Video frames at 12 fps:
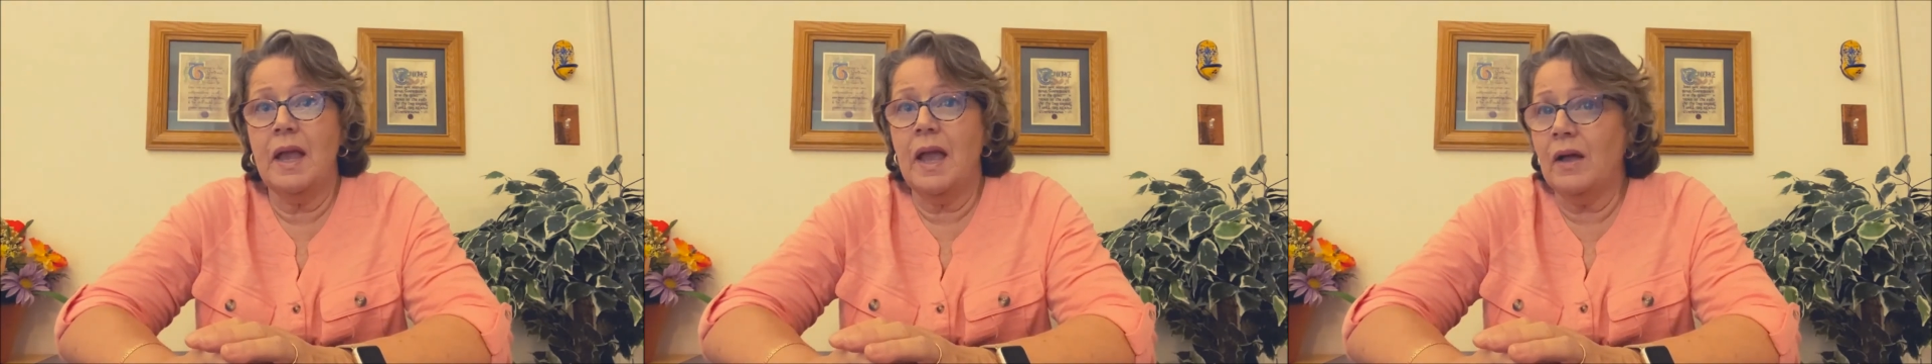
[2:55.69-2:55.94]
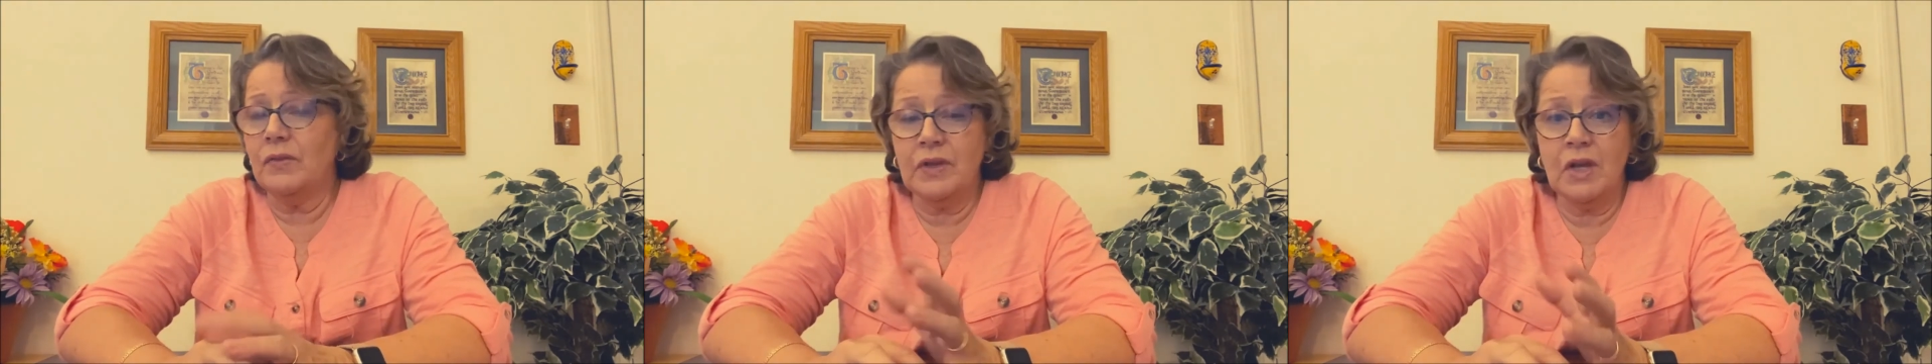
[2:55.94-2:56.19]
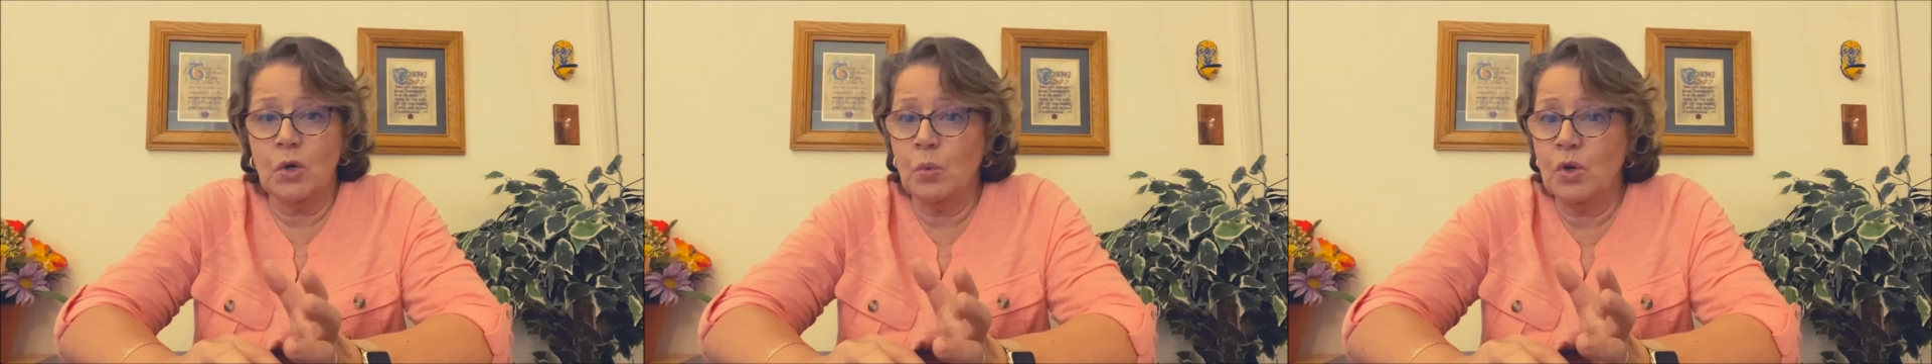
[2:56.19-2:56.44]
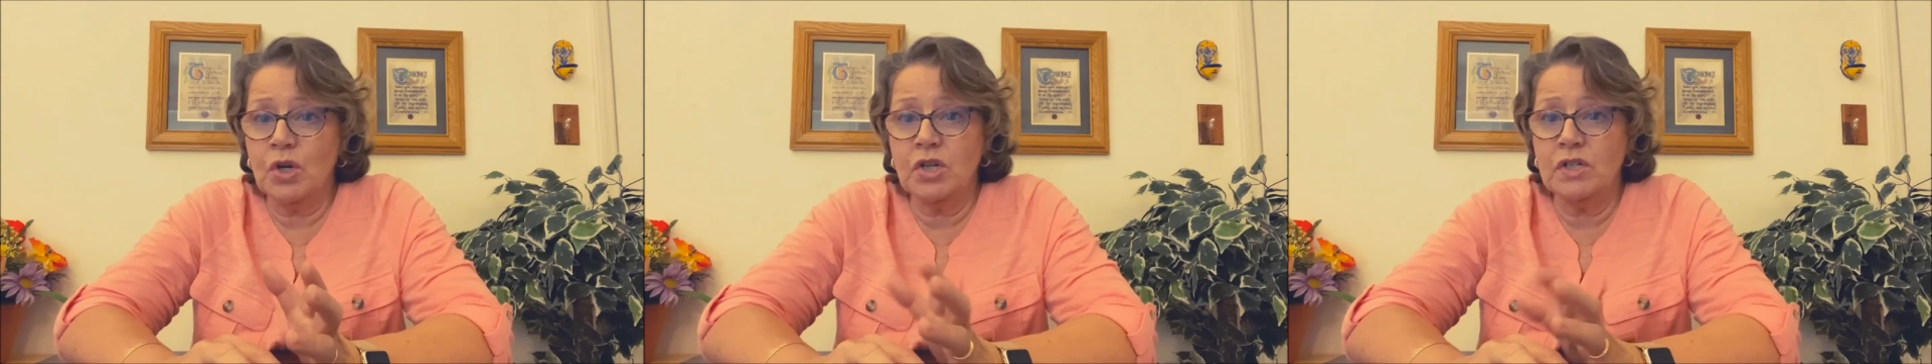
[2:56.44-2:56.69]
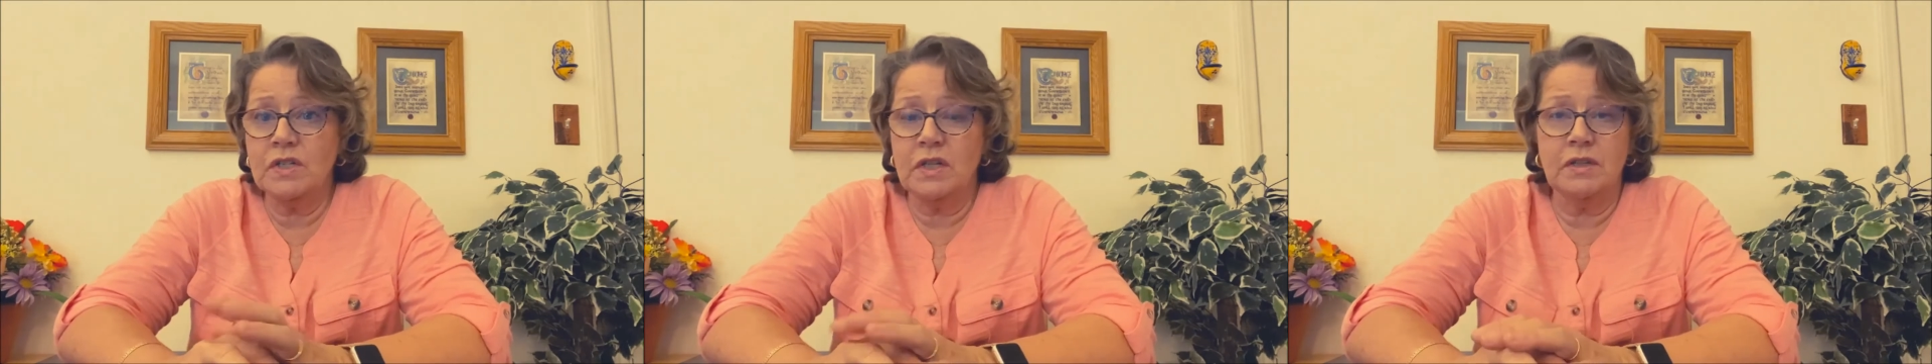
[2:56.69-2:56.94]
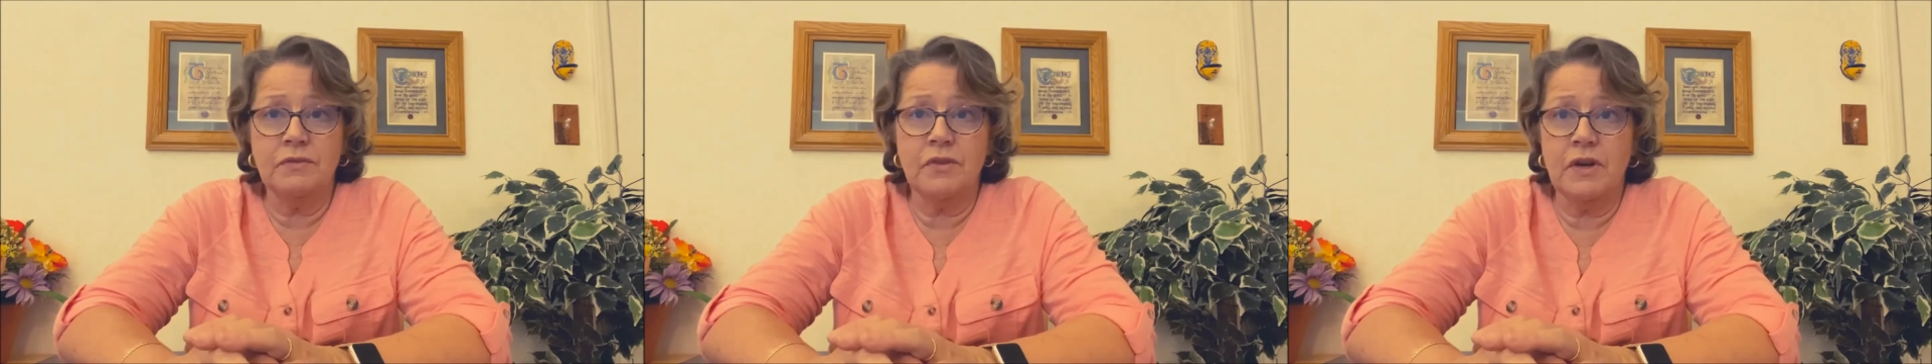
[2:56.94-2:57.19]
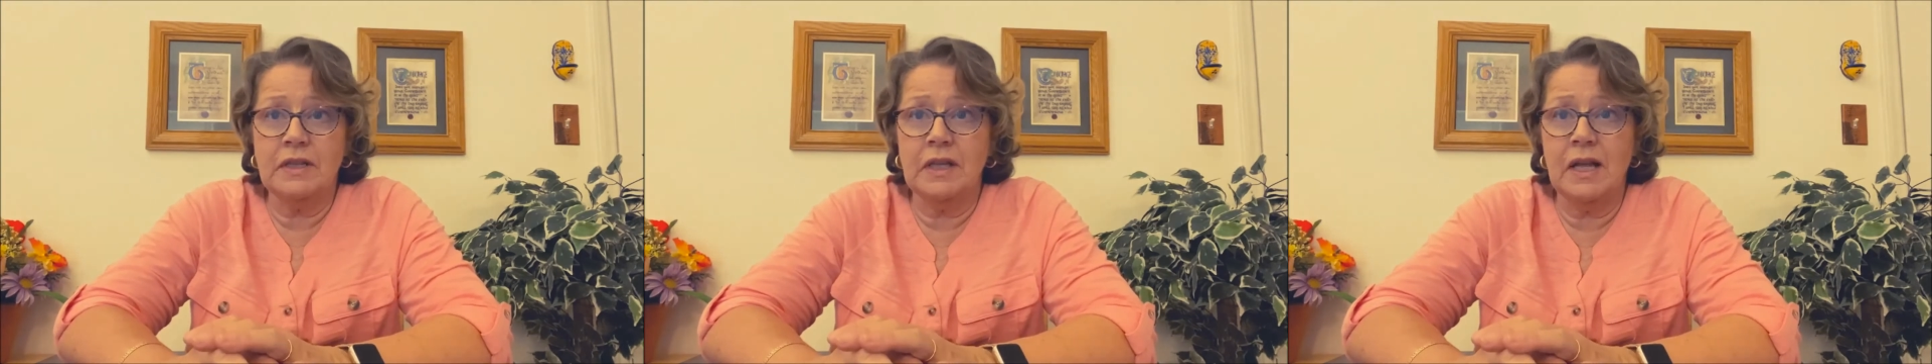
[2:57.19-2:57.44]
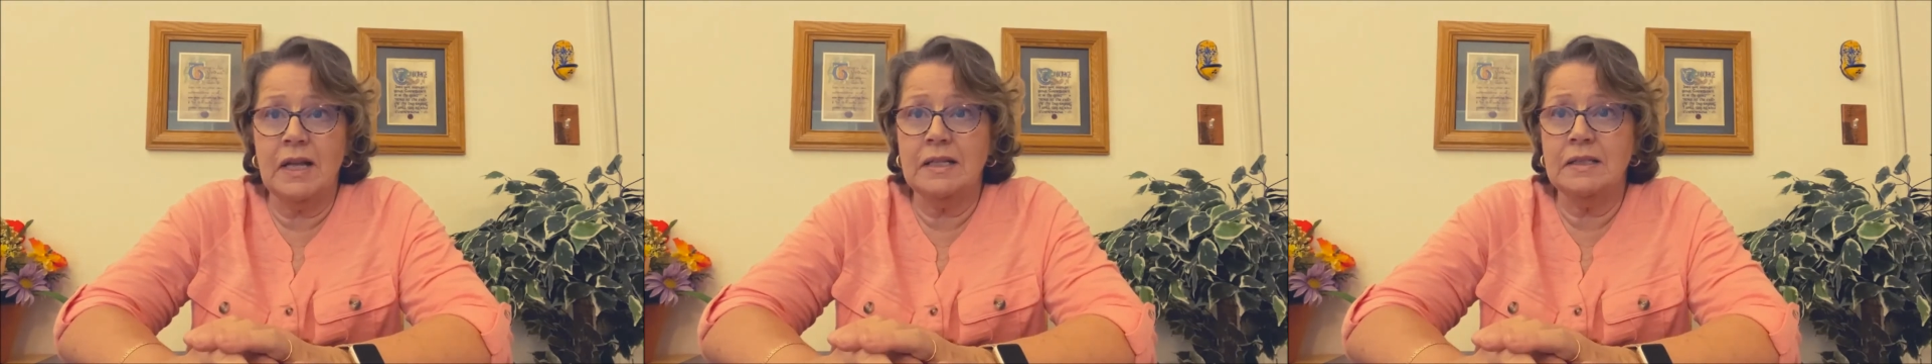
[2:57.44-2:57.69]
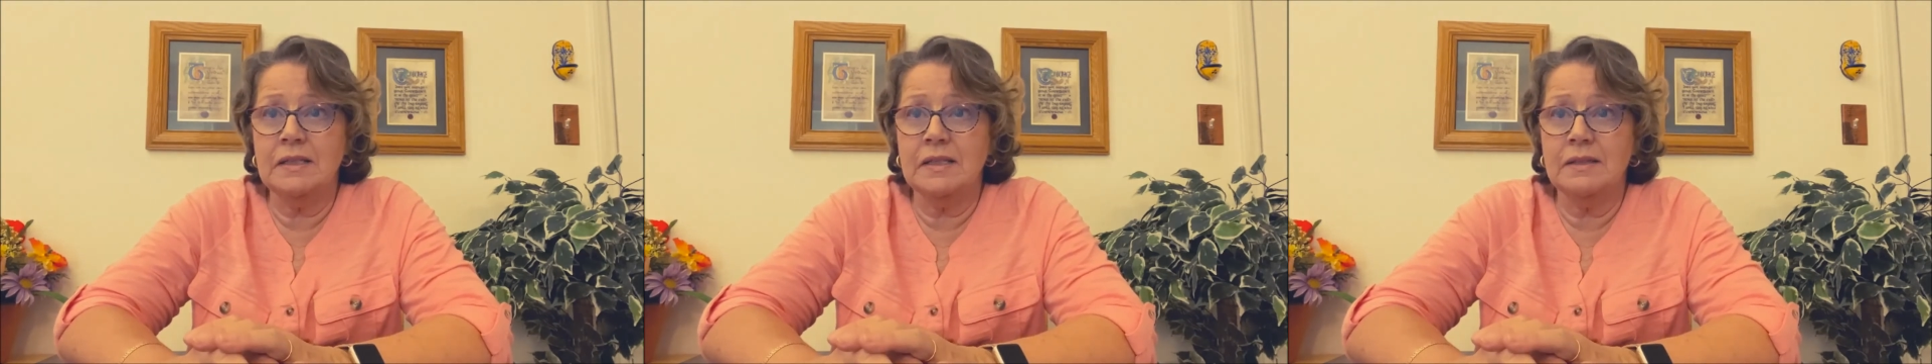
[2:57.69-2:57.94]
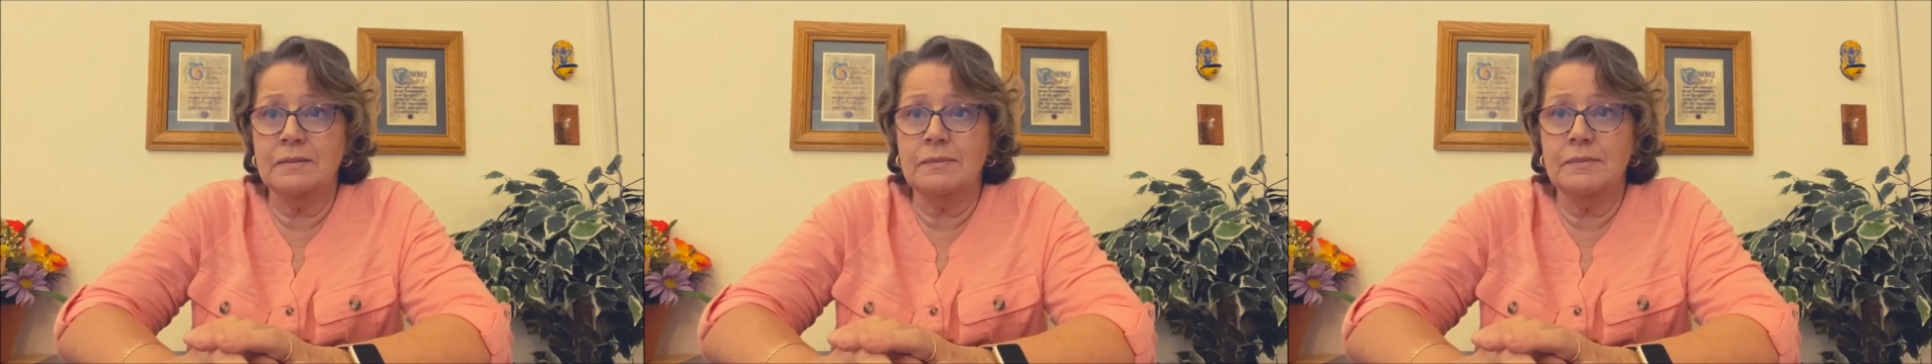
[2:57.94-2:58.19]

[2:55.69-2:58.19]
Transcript: Healthcare workers on the front lines,